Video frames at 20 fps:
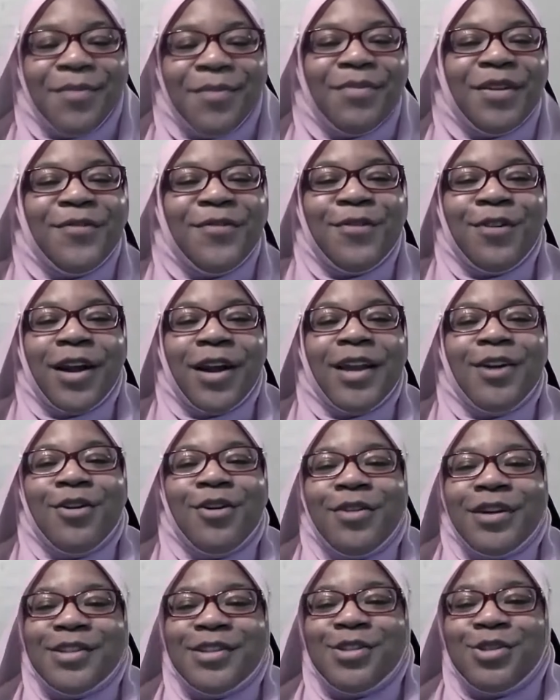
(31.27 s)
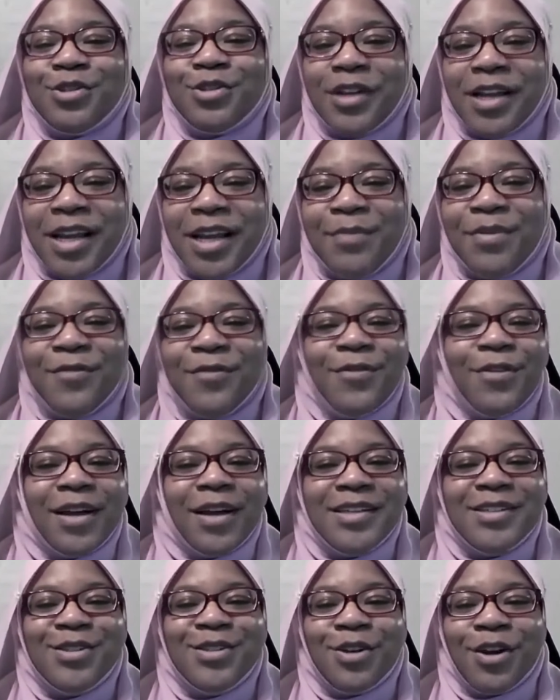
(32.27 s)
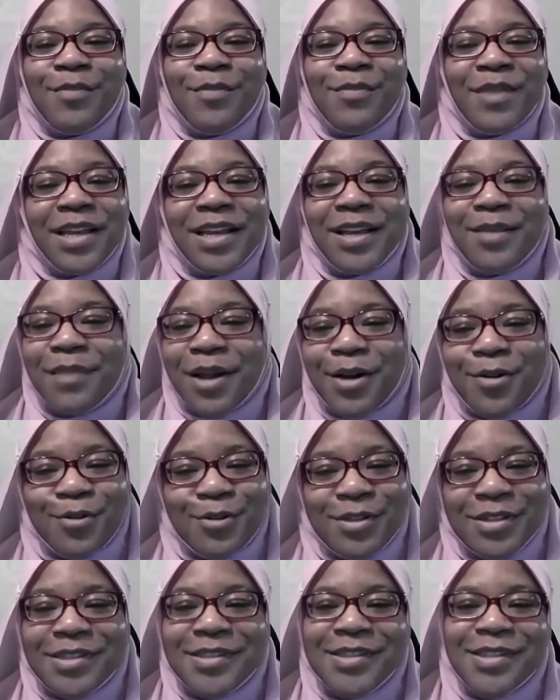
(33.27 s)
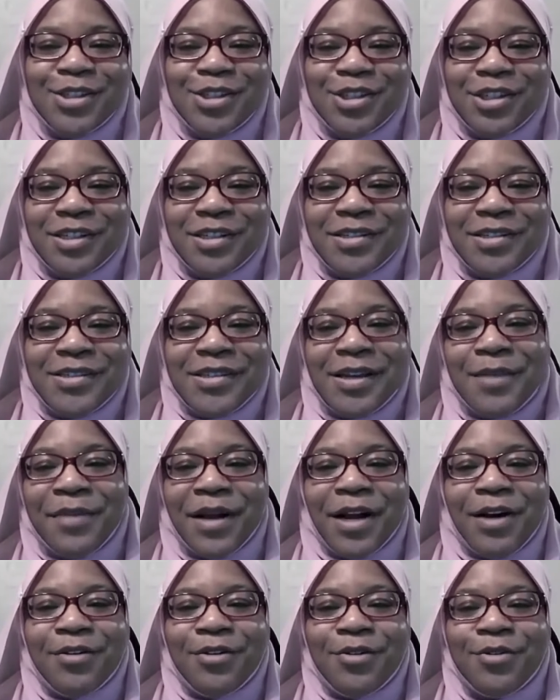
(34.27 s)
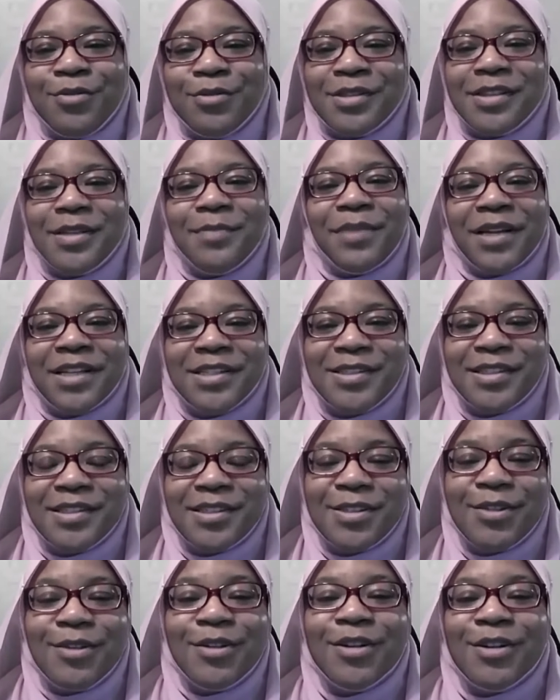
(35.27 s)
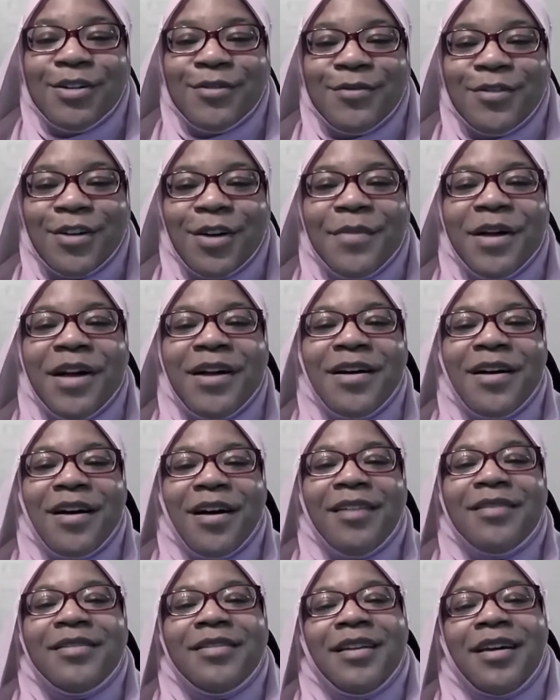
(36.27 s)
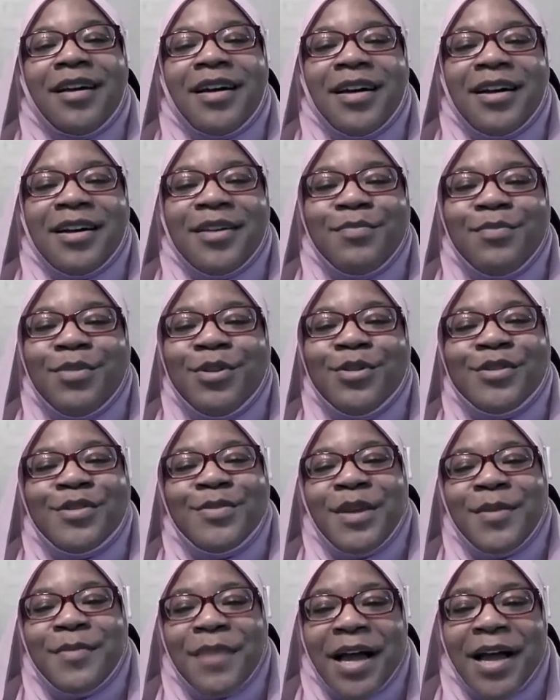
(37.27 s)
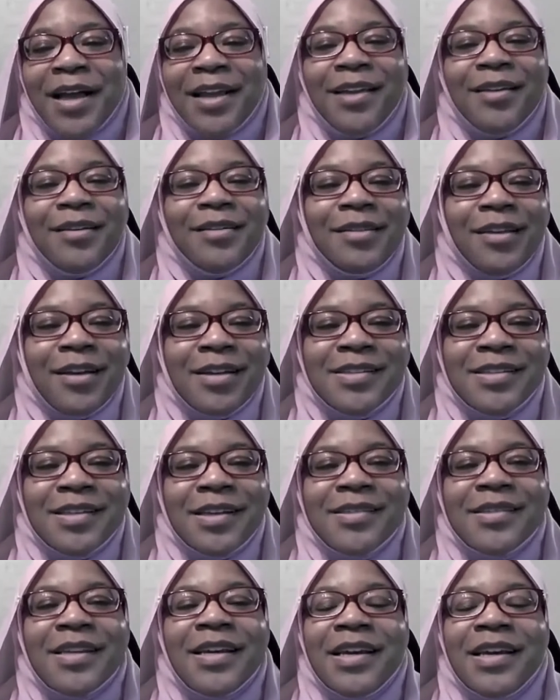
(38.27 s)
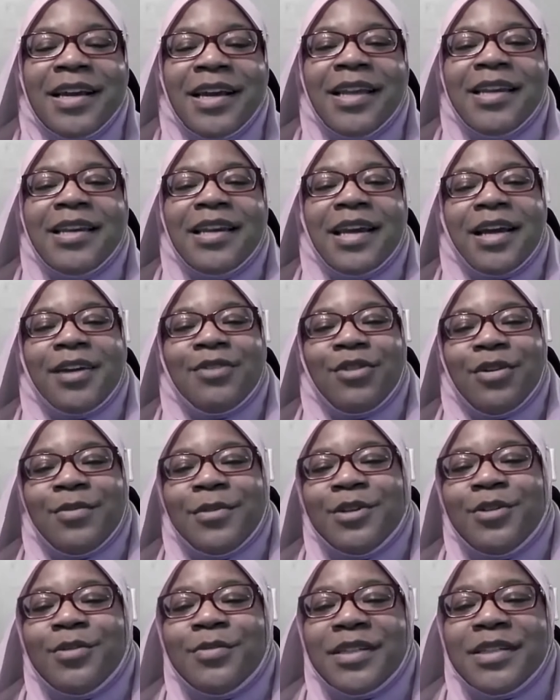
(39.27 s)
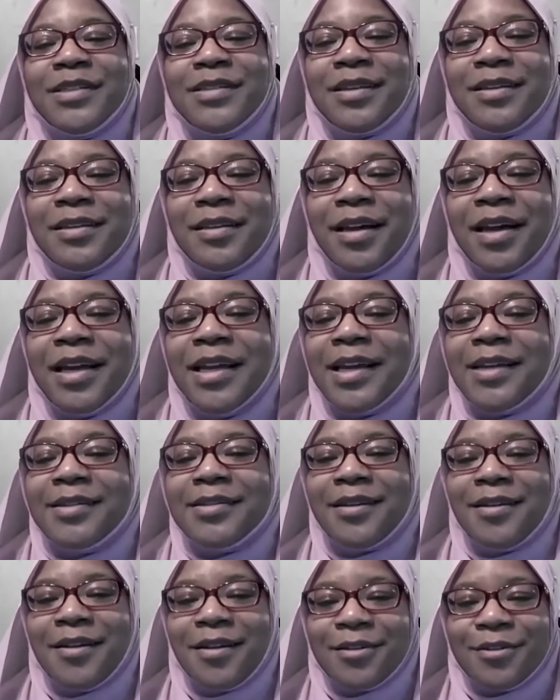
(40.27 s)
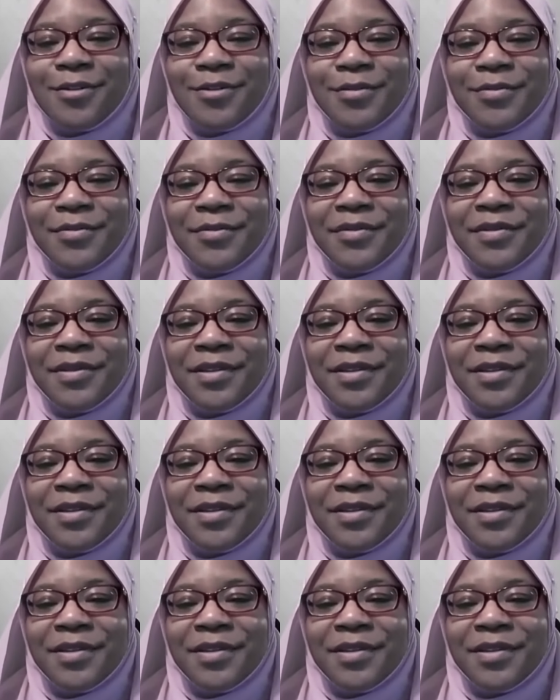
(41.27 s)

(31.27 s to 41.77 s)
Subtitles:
Before I go astray, before I start making my own decisions about who's the best to learn from, Allah pulls me back and Allah says, "Inna akramakum 'indallahi atqakum."